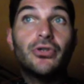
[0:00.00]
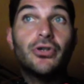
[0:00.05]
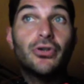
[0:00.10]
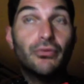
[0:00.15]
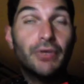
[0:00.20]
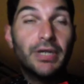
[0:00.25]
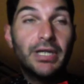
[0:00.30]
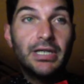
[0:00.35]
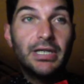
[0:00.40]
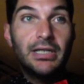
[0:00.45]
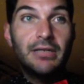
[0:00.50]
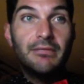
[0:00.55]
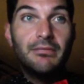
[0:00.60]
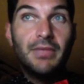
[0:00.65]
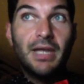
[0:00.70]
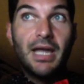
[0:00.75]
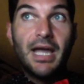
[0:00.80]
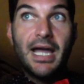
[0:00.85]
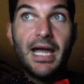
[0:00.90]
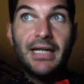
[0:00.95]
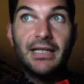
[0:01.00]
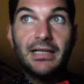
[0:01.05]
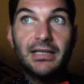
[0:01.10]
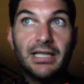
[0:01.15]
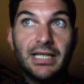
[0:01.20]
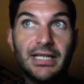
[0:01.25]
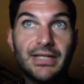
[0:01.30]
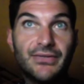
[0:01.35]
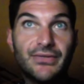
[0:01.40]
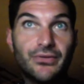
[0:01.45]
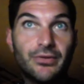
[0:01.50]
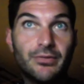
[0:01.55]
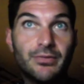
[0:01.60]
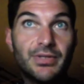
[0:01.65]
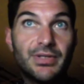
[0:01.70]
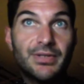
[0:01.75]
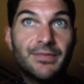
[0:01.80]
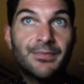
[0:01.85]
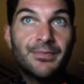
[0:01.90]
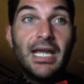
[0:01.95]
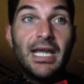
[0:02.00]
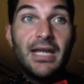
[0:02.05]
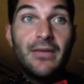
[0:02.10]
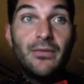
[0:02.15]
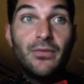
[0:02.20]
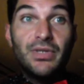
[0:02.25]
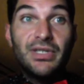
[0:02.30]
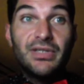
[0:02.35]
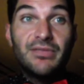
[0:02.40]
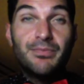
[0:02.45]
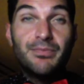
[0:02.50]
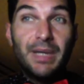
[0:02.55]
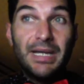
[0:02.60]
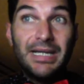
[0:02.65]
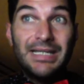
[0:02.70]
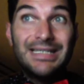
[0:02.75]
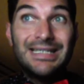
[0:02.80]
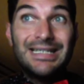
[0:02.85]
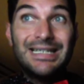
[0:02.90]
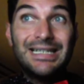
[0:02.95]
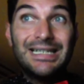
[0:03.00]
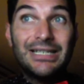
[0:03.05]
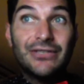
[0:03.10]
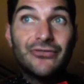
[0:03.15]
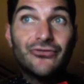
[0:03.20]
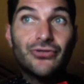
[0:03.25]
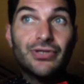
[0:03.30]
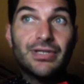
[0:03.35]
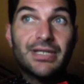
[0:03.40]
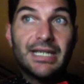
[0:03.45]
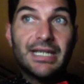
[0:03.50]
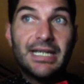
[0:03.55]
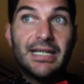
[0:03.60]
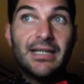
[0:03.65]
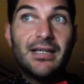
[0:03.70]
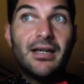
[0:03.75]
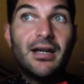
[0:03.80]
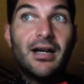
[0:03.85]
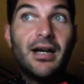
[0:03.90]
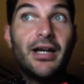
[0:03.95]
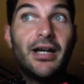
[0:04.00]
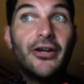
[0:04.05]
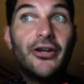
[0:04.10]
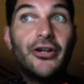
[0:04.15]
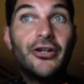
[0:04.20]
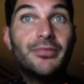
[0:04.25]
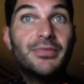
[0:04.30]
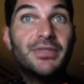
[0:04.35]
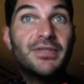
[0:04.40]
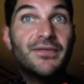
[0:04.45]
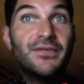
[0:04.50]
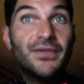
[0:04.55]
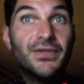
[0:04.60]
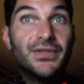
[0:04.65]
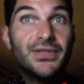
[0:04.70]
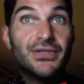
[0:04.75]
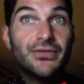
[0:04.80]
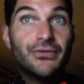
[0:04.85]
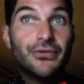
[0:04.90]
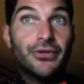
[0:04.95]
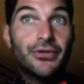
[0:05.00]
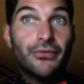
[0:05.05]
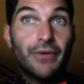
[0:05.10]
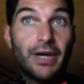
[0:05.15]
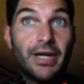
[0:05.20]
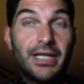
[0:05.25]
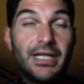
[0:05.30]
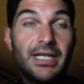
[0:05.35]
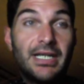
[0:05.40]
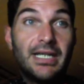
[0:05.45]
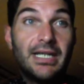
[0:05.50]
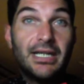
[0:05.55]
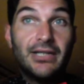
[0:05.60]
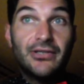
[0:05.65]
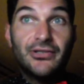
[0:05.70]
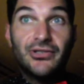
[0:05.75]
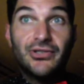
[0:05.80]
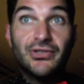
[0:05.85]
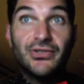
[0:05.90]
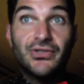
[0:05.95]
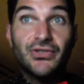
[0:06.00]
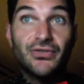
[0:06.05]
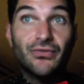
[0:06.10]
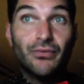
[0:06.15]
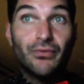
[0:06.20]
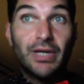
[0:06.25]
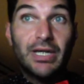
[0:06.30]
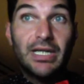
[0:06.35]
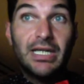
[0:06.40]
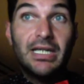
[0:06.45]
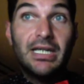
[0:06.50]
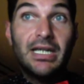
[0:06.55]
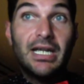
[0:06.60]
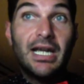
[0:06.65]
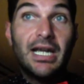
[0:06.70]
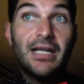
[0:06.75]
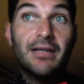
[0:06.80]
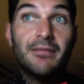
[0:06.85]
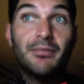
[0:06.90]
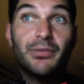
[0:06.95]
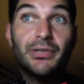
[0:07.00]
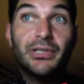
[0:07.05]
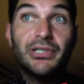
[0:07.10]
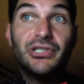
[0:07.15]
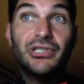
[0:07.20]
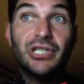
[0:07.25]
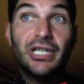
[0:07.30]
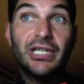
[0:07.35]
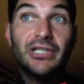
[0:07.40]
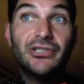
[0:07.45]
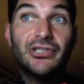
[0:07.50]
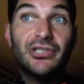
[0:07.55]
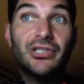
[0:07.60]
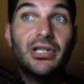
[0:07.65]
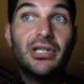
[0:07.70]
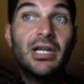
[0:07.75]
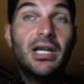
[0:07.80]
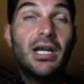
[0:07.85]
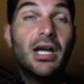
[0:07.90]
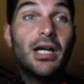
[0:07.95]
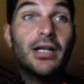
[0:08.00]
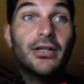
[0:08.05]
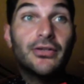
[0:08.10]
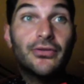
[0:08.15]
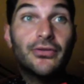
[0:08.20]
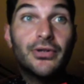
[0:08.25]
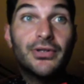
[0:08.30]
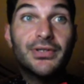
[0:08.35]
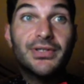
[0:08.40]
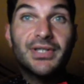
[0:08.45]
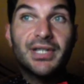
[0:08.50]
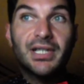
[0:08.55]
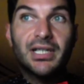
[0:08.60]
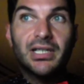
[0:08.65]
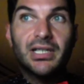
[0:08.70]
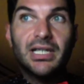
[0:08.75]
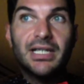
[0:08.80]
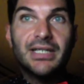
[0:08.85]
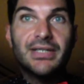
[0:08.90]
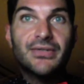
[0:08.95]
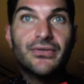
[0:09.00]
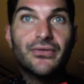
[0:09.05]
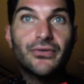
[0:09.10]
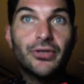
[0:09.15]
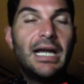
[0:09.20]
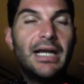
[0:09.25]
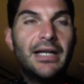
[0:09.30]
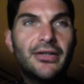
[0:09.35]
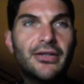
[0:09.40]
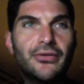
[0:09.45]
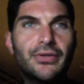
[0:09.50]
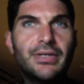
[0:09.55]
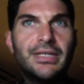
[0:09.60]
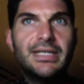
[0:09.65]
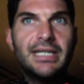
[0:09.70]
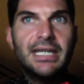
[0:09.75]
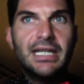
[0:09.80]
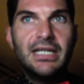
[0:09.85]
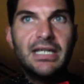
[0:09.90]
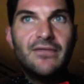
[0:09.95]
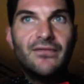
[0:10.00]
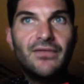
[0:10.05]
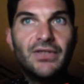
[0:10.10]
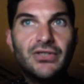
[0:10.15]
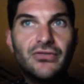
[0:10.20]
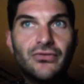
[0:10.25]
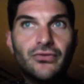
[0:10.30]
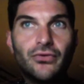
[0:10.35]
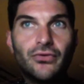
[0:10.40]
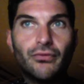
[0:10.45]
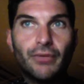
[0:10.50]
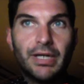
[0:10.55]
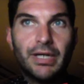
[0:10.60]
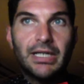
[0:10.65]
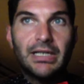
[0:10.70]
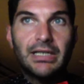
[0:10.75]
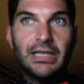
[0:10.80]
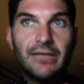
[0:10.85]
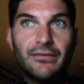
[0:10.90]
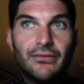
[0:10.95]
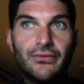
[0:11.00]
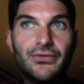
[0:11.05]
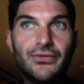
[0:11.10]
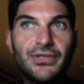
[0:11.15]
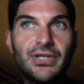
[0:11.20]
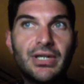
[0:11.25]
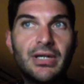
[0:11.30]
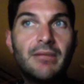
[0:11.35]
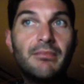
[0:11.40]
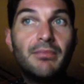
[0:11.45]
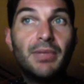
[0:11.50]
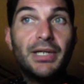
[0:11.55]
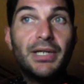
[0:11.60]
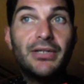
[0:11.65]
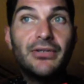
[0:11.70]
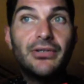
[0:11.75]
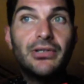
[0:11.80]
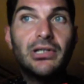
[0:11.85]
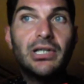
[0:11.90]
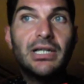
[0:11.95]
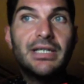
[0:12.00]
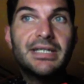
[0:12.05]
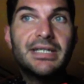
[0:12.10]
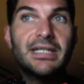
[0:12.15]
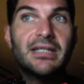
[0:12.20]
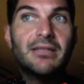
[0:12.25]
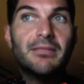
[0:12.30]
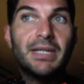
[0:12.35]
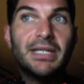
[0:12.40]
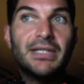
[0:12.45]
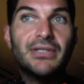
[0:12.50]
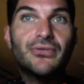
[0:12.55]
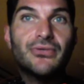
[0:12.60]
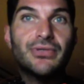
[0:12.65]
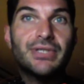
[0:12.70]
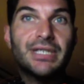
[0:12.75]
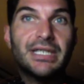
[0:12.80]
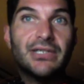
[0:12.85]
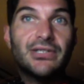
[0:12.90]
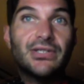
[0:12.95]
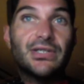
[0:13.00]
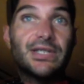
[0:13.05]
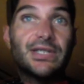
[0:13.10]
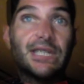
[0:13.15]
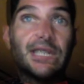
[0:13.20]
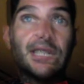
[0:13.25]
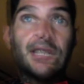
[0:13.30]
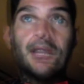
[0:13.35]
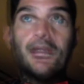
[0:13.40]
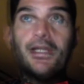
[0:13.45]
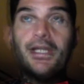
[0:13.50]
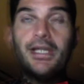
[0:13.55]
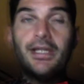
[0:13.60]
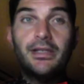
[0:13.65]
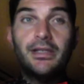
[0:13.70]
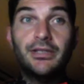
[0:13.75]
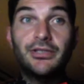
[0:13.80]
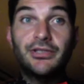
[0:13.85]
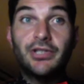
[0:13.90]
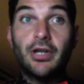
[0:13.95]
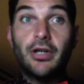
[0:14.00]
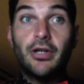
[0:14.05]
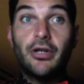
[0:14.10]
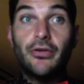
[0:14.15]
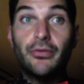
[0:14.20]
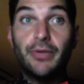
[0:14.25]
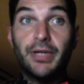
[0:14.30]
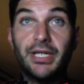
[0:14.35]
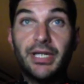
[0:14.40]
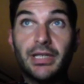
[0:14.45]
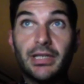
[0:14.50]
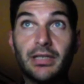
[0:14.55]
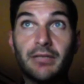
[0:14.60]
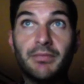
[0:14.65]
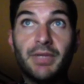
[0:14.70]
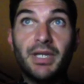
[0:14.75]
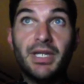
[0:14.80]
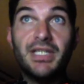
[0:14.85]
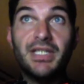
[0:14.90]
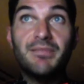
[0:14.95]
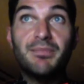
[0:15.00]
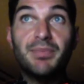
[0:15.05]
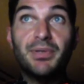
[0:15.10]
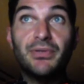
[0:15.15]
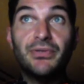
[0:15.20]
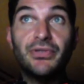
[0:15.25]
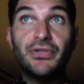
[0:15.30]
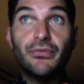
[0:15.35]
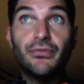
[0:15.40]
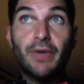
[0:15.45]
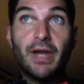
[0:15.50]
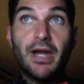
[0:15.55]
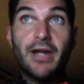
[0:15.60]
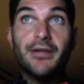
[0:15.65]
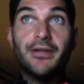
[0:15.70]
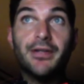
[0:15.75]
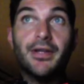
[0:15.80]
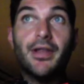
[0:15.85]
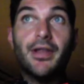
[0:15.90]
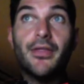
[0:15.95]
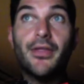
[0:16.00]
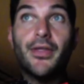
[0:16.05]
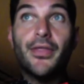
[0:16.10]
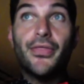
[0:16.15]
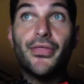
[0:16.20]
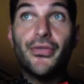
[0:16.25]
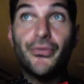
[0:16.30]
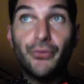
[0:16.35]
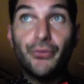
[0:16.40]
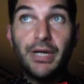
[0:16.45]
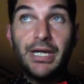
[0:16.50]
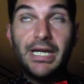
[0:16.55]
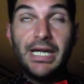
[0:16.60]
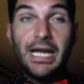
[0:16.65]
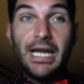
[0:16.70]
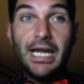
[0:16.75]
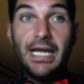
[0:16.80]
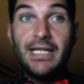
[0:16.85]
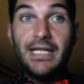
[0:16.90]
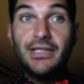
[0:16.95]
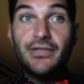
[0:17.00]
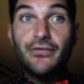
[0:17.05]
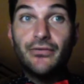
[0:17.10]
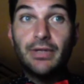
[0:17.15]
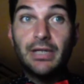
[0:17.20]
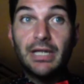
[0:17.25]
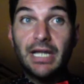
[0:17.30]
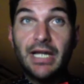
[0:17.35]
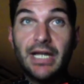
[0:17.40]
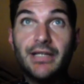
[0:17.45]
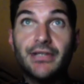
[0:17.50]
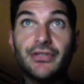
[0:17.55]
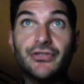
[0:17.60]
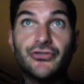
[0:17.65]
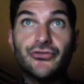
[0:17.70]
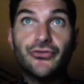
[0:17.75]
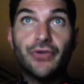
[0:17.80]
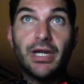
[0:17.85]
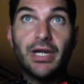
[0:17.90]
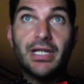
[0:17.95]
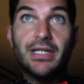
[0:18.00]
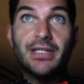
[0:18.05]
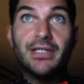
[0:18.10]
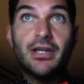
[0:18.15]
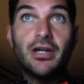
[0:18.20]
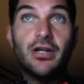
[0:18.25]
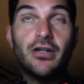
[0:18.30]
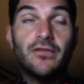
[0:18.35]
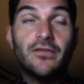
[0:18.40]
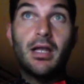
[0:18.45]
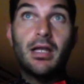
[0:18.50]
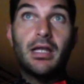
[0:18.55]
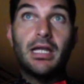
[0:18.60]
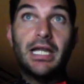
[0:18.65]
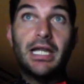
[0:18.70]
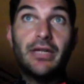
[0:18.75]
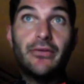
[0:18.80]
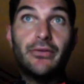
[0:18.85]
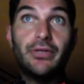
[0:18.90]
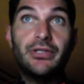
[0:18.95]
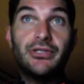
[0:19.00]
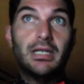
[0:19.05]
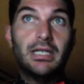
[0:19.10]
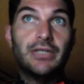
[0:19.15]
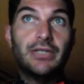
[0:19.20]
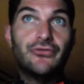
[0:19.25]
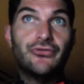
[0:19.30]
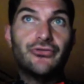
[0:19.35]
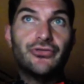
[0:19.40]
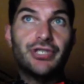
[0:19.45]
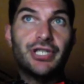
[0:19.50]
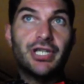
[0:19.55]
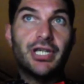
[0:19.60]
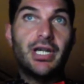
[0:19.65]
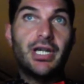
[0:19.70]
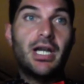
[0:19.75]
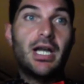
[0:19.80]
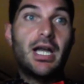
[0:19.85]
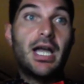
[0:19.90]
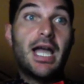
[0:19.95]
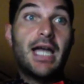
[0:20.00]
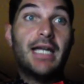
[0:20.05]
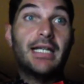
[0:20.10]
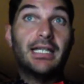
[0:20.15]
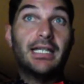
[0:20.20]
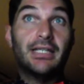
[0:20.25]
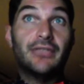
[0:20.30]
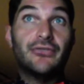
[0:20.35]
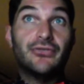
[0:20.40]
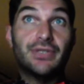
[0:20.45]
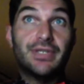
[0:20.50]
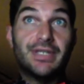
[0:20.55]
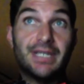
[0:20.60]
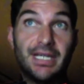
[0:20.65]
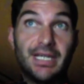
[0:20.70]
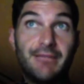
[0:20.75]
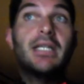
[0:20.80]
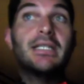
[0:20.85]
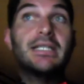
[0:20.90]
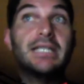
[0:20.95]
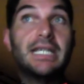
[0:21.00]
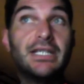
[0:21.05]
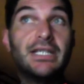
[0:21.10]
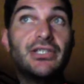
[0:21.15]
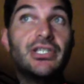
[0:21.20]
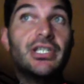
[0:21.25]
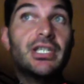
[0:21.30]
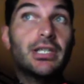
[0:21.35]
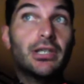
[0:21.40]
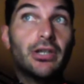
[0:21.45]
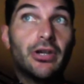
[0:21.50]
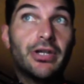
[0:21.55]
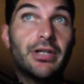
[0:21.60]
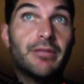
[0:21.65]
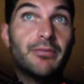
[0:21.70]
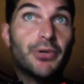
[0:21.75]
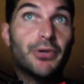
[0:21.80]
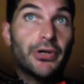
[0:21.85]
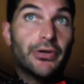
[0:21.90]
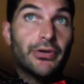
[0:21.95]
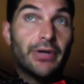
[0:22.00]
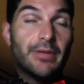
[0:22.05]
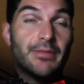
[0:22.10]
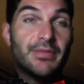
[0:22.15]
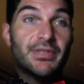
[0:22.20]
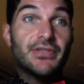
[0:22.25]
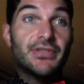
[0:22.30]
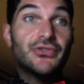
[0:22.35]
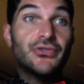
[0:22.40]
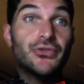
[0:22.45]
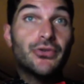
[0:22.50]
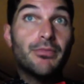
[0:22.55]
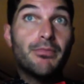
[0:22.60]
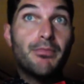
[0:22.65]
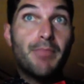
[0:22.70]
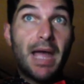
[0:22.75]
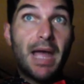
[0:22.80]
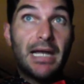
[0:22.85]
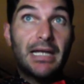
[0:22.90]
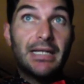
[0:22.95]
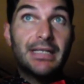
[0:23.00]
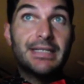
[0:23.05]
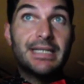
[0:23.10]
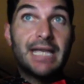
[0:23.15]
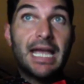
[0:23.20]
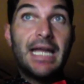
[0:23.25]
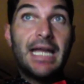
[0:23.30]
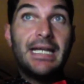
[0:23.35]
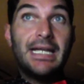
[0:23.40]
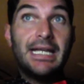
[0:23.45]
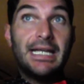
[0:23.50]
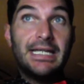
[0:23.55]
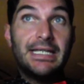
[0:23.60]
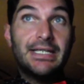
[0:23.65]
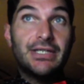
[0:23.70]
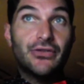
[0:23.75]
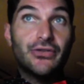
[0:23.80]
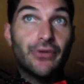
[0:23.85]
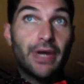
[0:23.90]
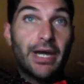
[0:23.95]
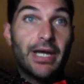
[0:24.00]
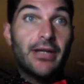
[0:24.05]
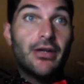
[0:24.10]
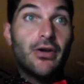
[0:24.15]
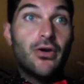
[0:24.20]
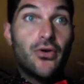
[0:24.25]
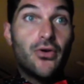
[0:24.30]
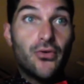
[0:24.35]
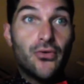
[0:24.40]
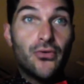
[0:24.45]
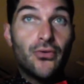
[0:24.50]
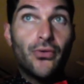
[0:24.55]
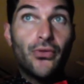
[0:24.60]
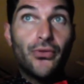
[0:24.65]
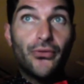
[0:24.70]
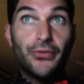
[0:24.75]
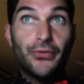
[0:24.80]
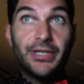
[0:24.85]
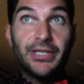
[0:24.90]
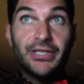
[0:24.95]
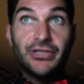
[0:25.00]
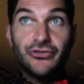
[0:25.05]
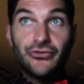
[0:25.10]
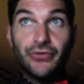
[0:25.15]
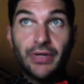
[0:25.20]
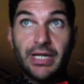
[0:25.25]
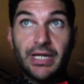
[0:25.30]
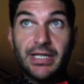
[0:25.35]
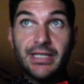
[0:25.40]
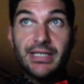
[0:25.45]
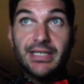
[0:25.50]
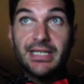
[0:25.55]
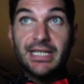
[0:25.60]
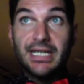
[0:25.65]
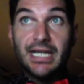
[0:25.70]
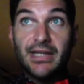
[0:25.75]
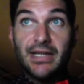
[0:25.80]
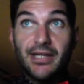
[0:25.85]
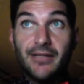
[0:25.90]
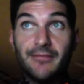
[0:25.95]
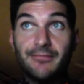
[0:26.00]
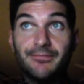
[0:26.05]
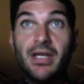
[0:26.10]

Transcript: curriculum and classrooms. In respect to literacy, I hope to foster a greater connection to reading and appreciation across the class group and increase individual reading levels by utilising the mentor teachers. The English curriculum is built around the 3 interrelated strands of language, literature, and literacy. Teaching and learning programs should balance and integrate all 3 strands together.